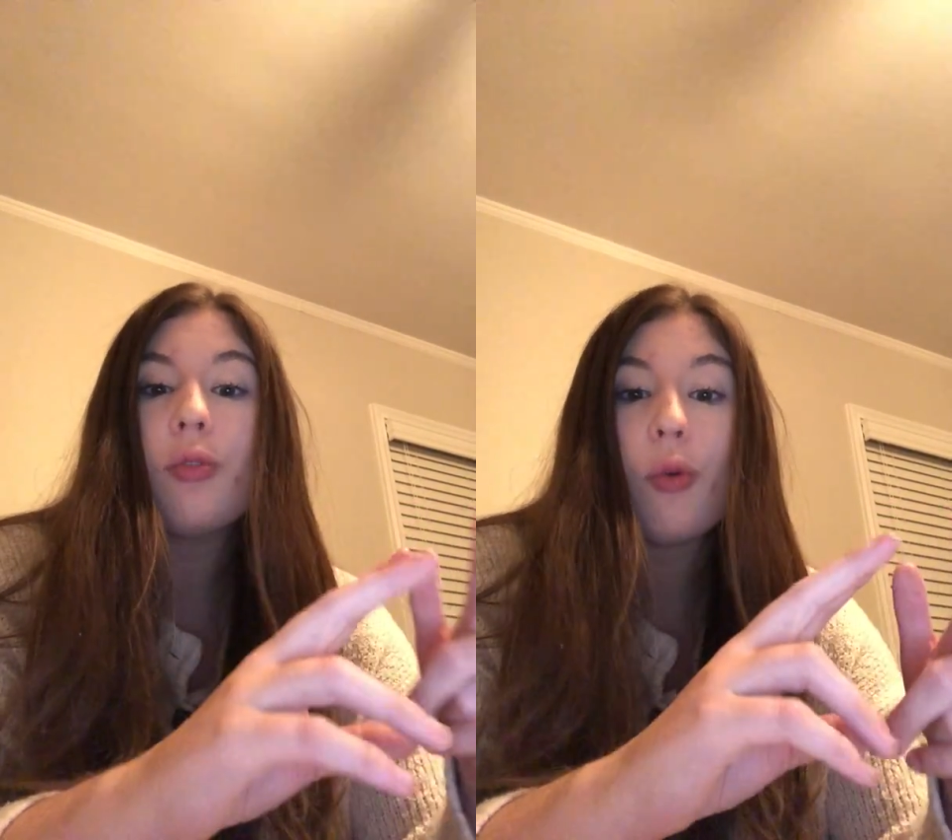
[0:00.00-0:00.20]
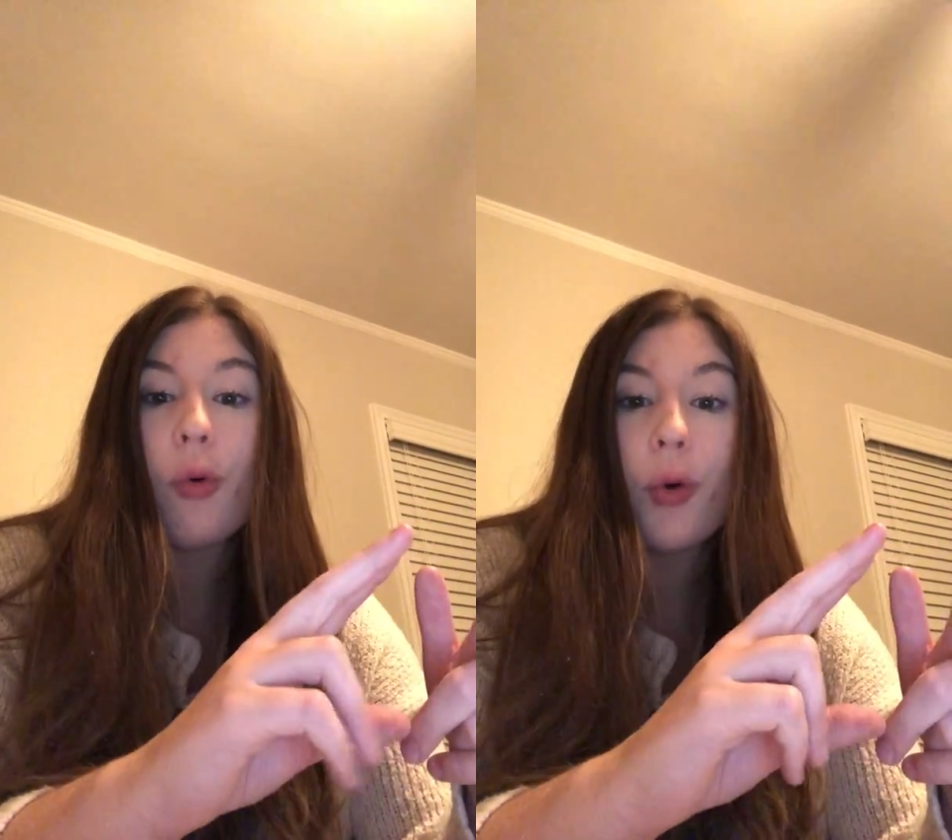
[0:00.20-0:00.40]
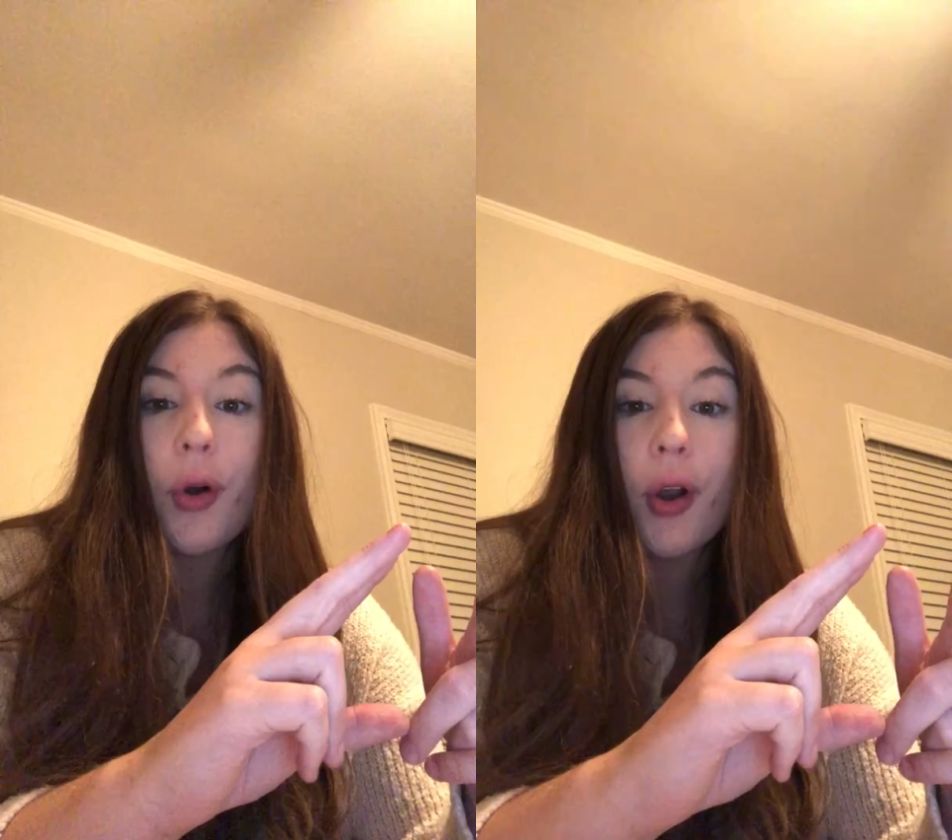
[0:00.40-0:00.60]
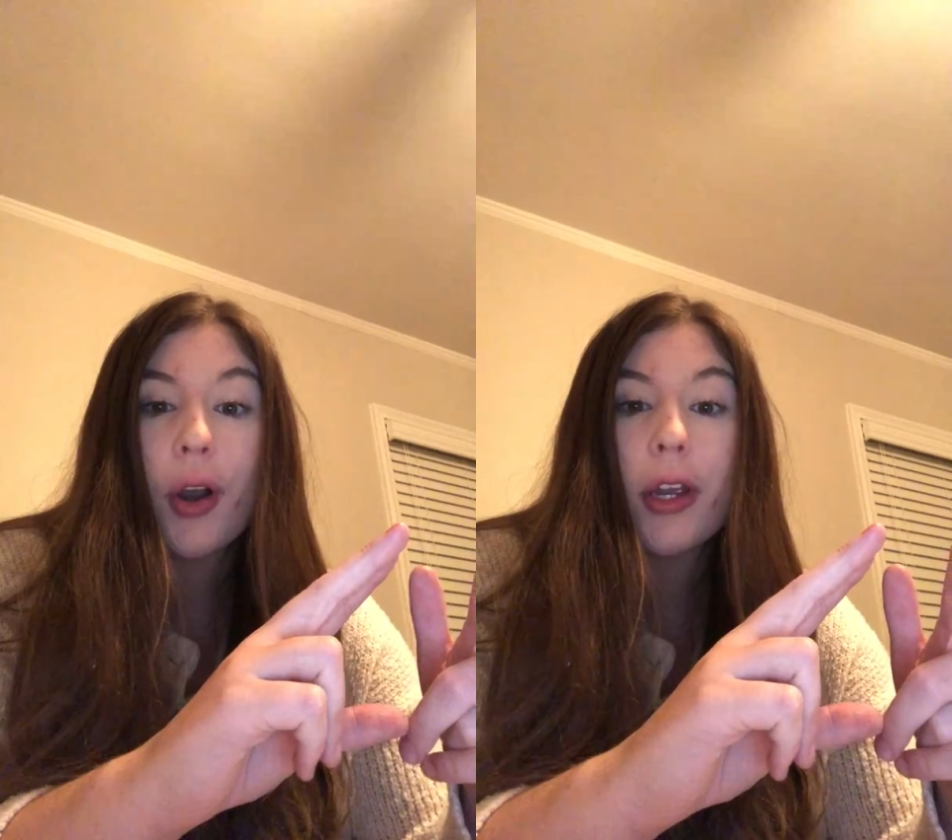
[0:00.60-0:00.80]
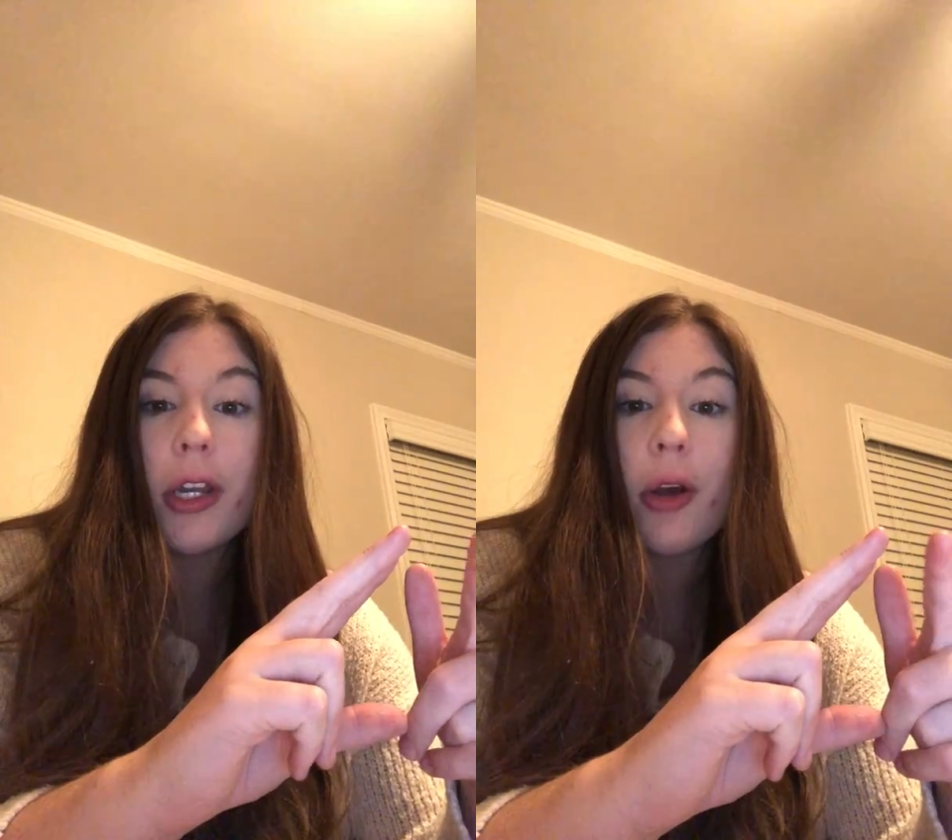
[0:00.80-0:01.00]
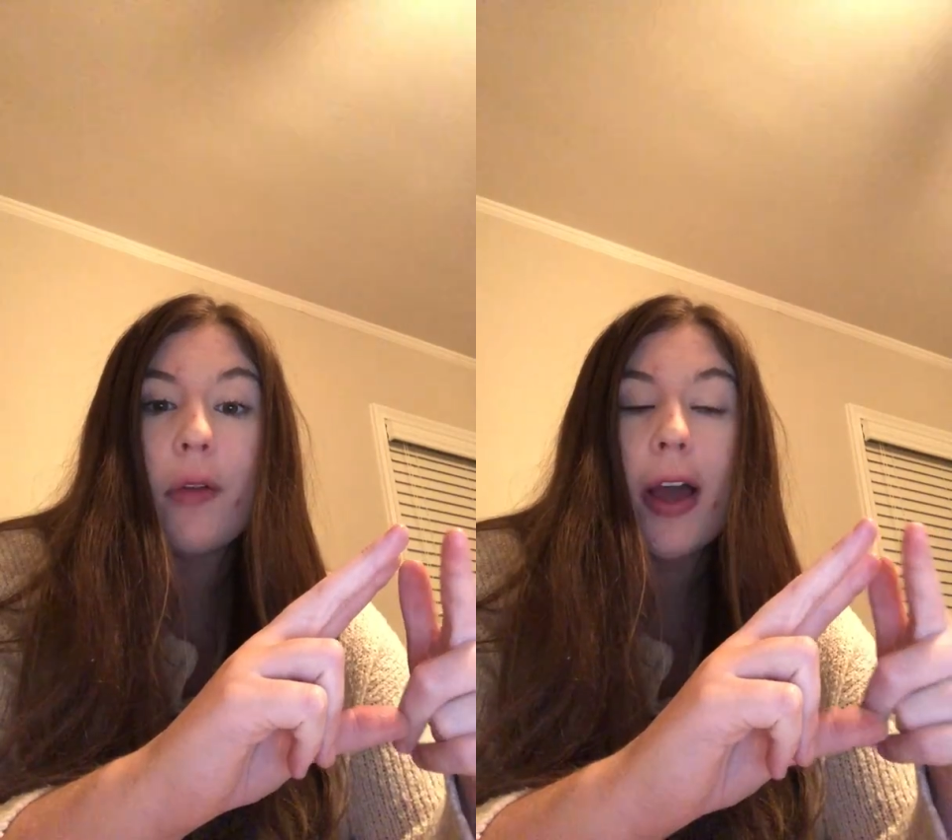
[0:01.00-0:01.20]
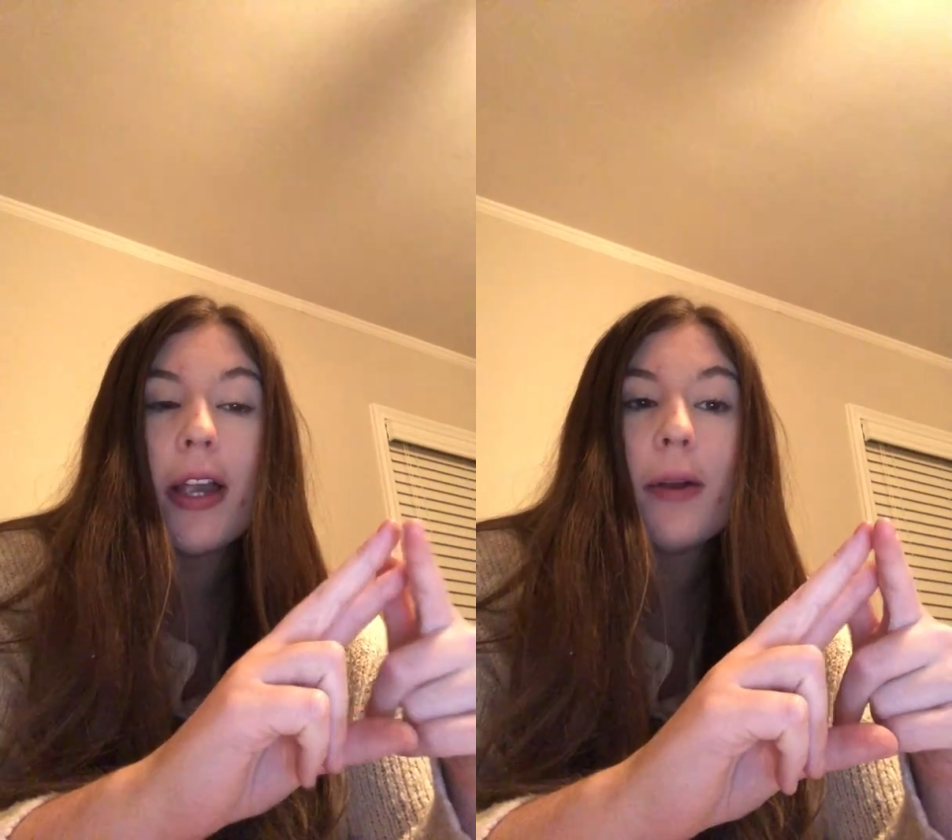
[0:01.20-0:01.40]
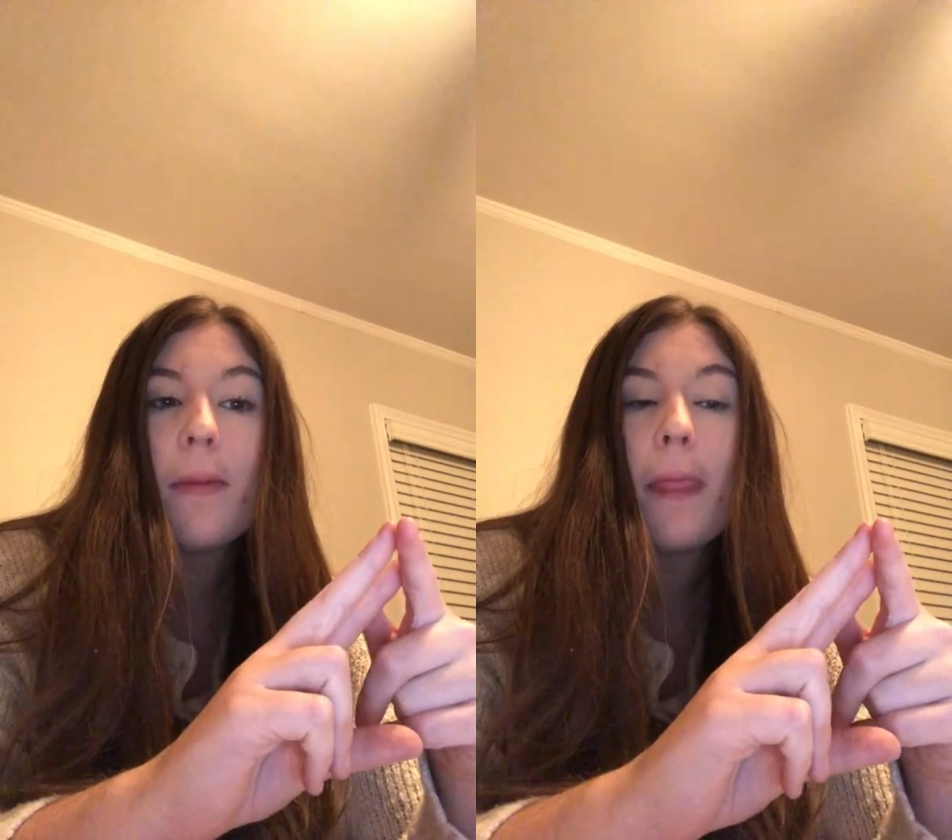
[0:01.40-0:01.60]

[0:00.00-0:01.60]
or like